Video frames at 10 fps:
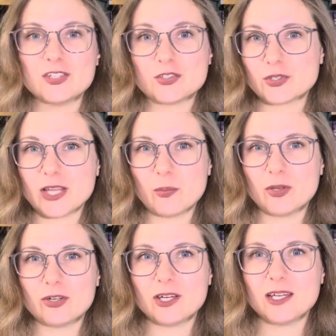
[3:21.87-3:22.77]
during that
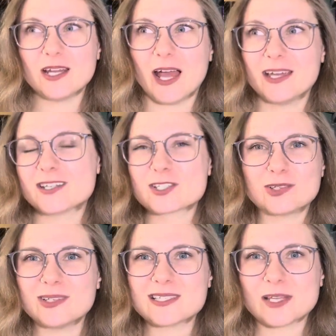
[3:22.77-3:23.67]
period. I
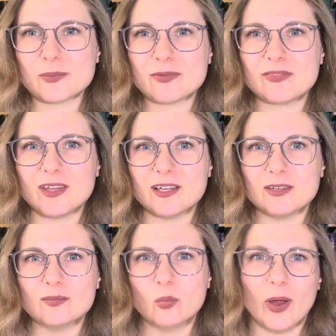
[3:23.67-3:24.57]
excluded some of
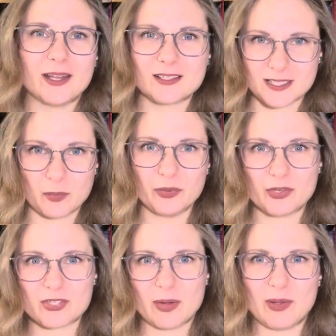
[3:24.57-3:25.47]
the wedding
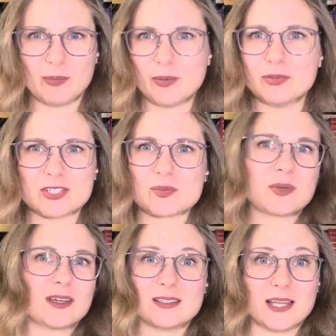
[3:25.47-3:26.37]
samplers that I made people just
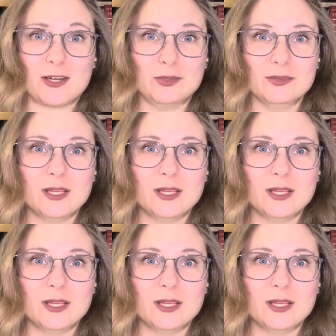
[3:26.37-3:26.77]
because I don't